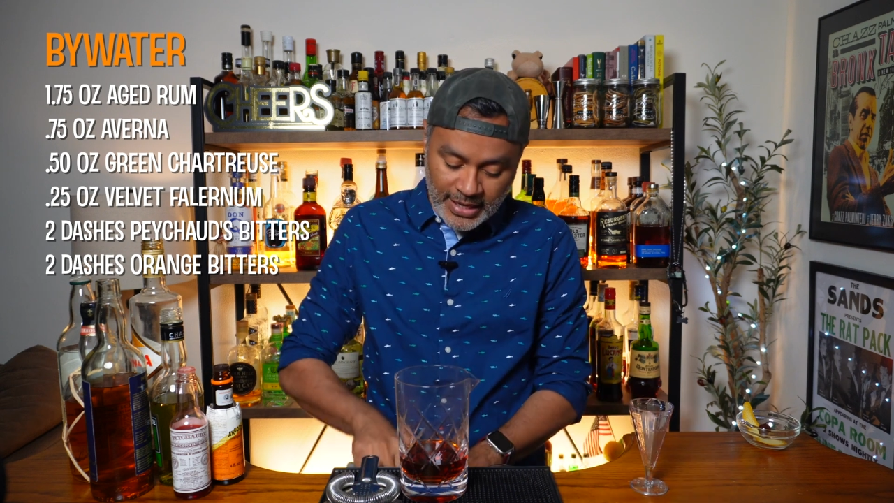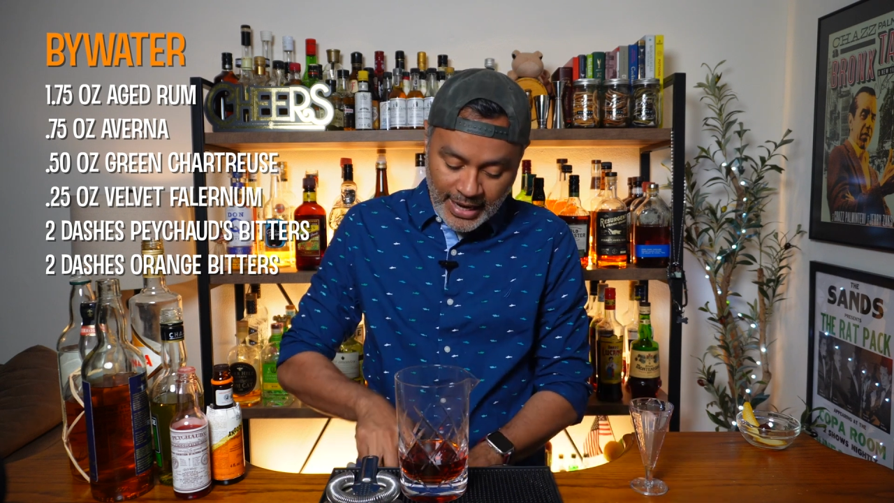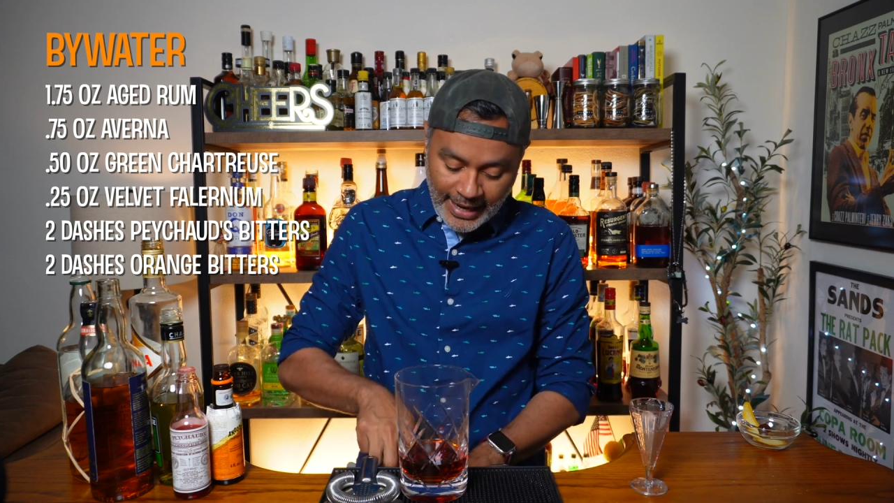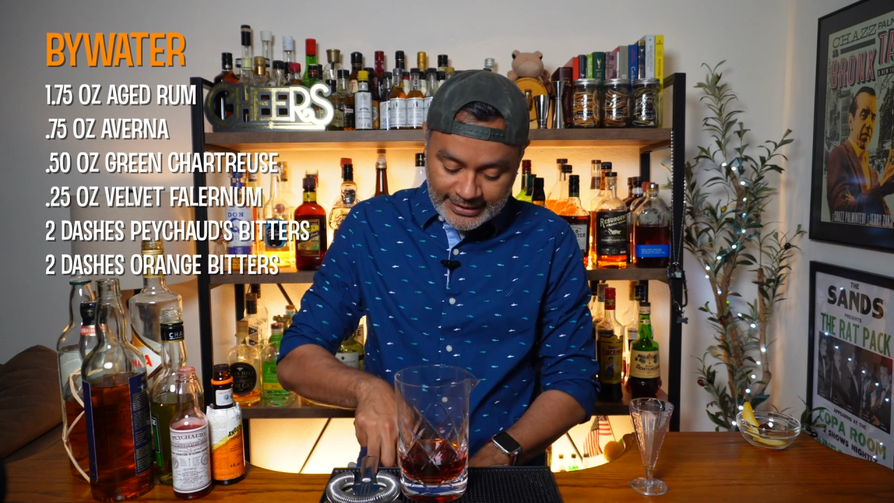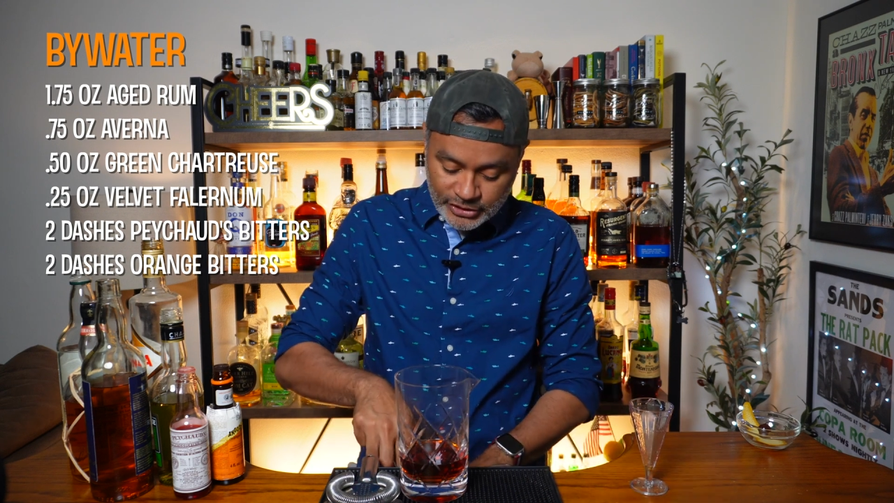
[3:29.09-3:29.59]

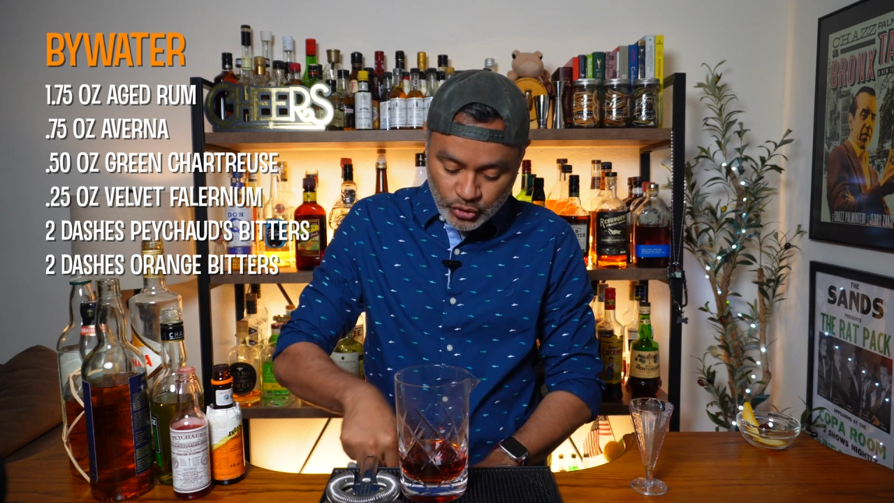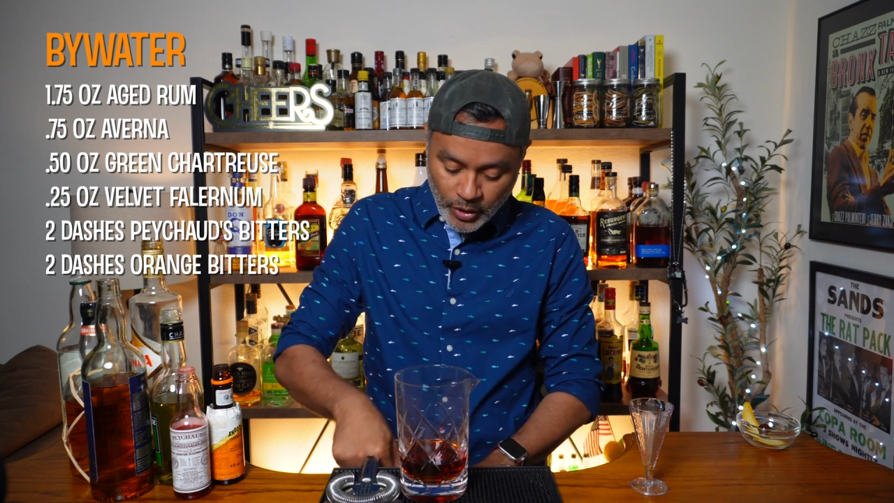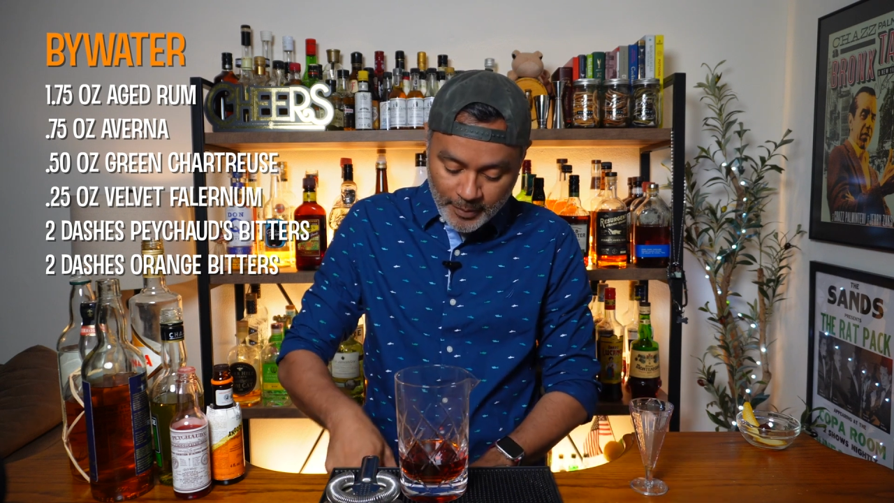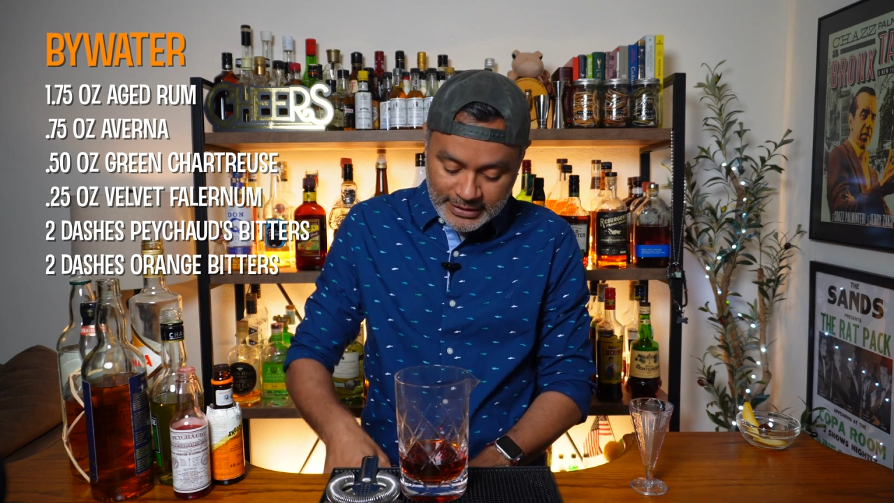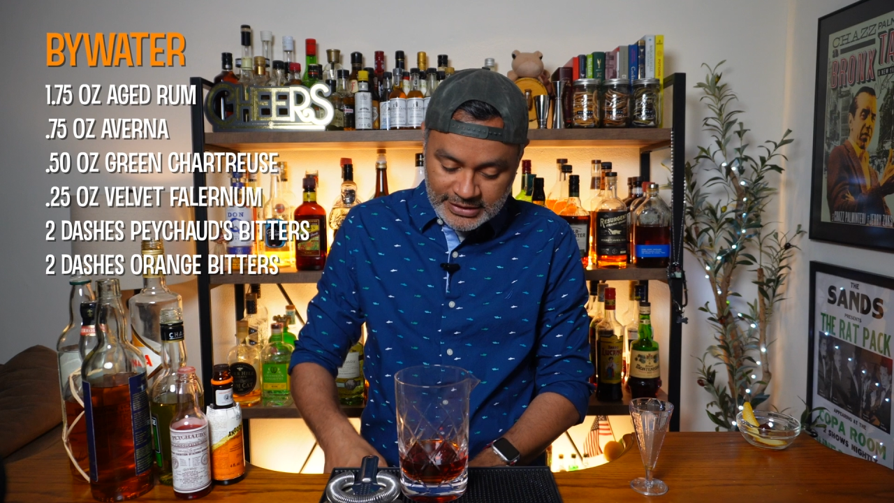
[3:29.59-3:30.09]
ice to our
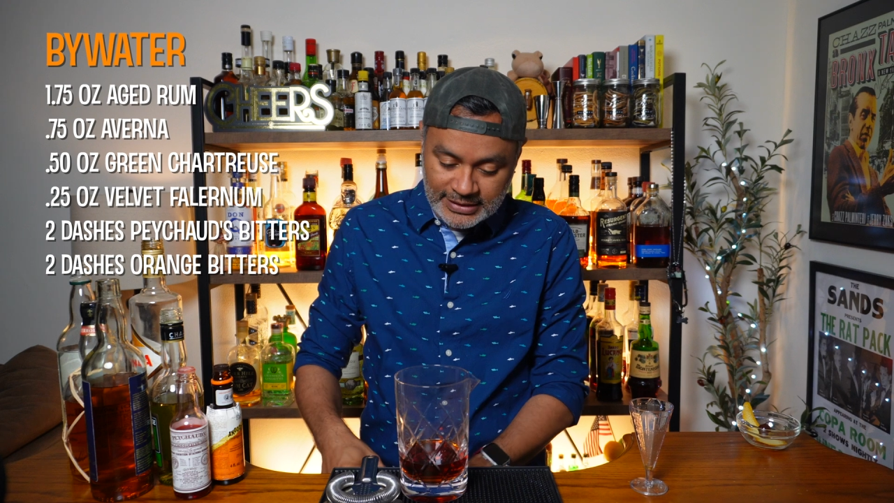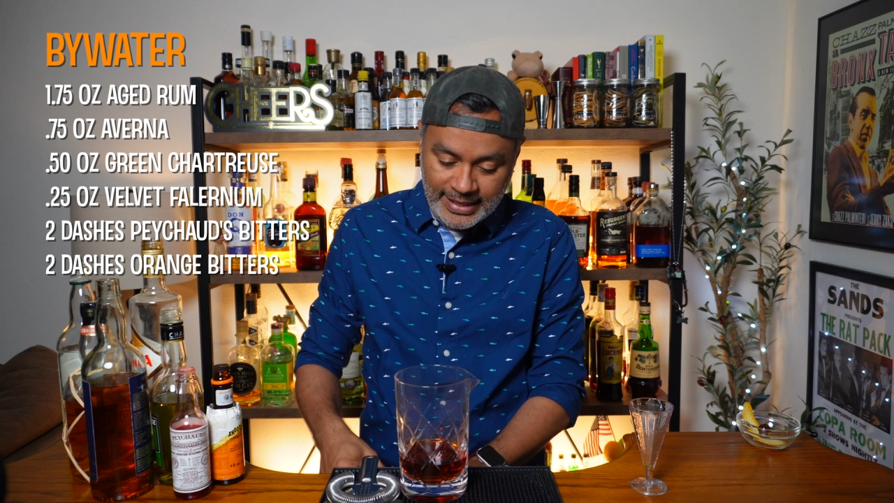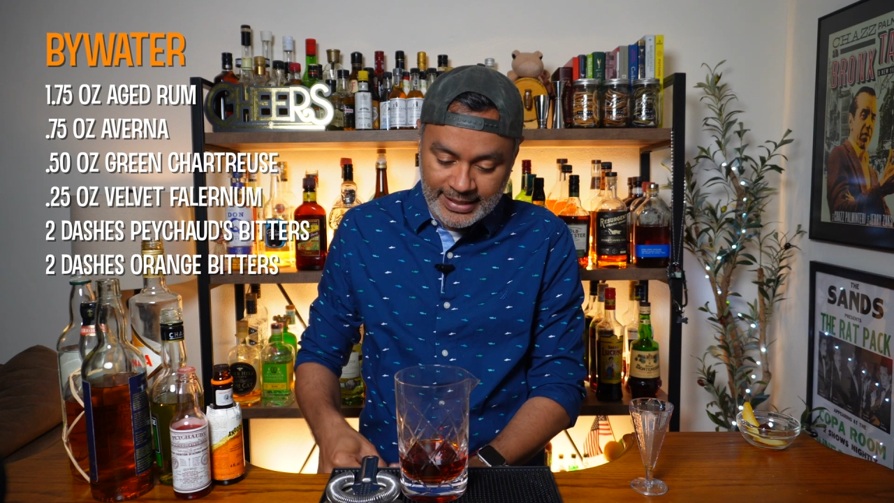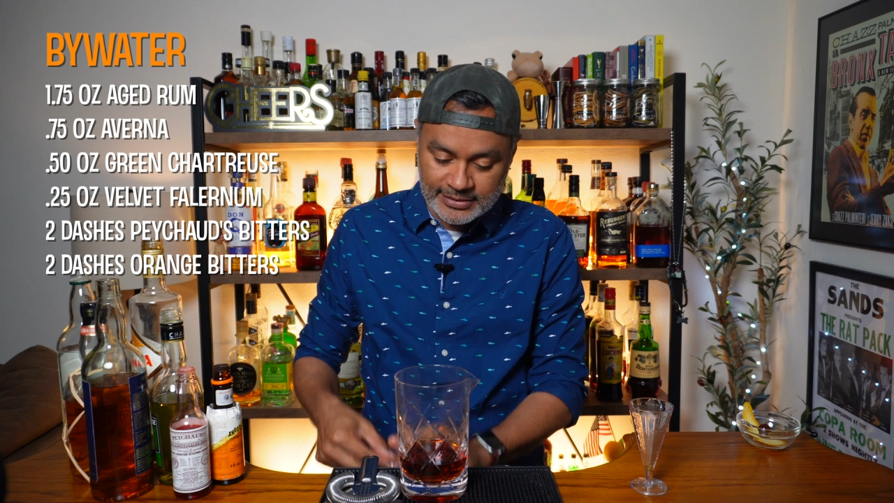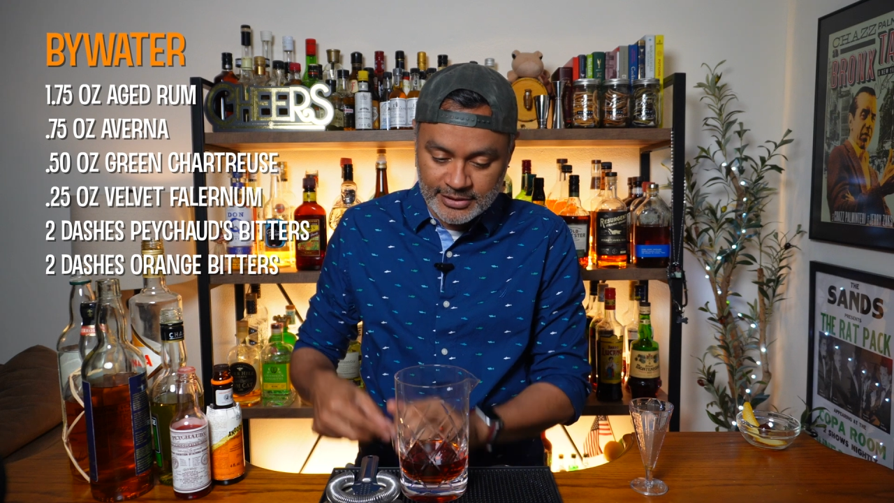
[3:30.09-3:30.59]
mixing
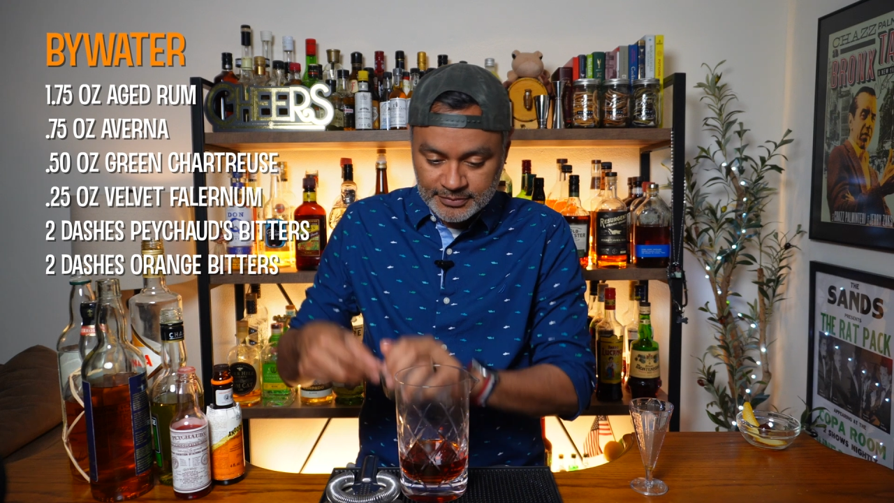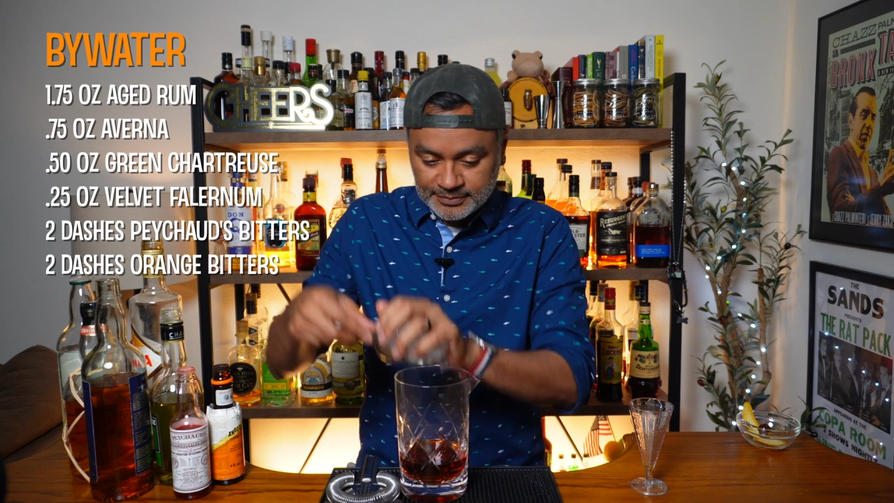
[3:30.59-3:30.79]
glass.